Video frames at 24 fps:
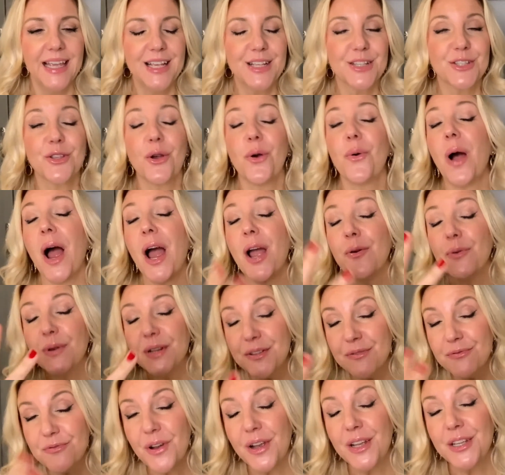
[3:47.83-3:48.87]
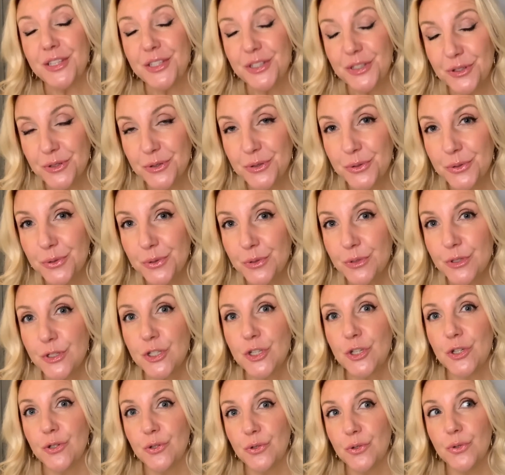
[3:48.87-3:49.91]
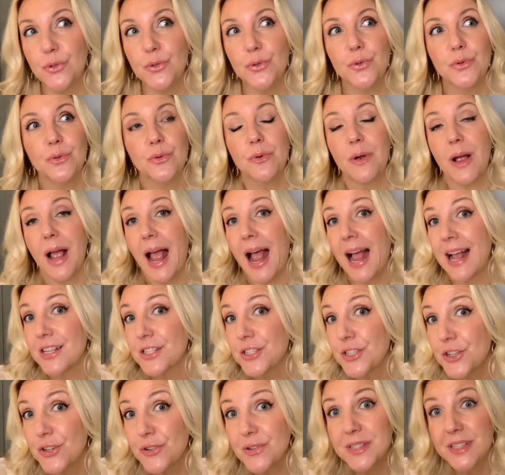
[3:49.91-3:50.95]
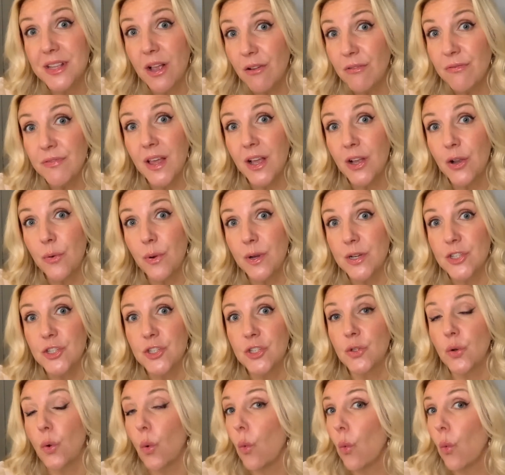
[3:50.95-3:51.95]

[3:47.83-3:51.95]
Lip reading: So I would invite you to ask yourself that question.